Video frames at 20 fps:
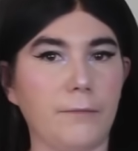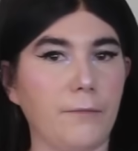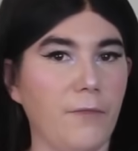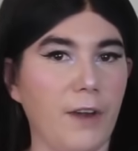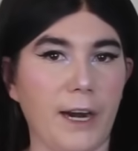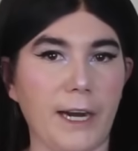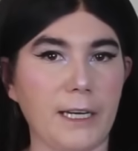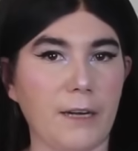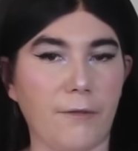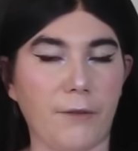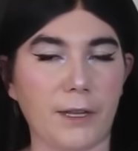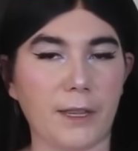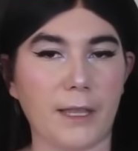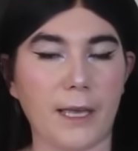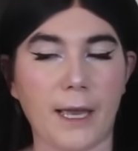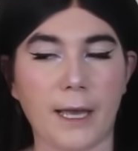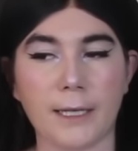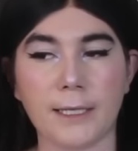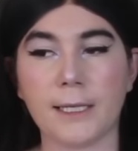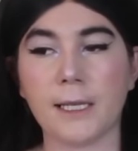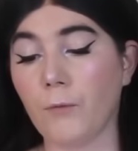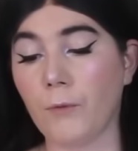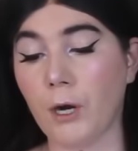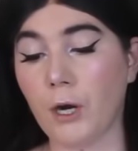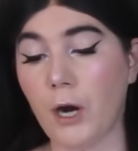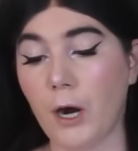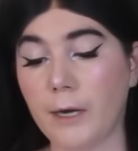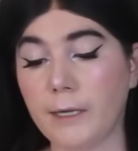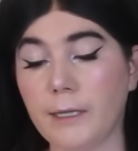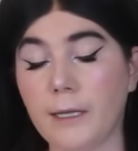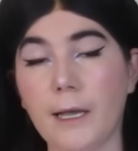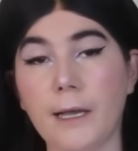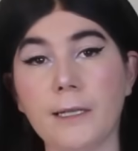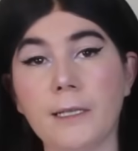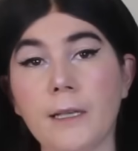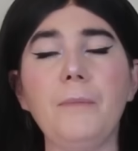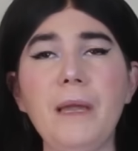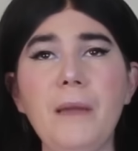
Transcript: Very different things. Regardless,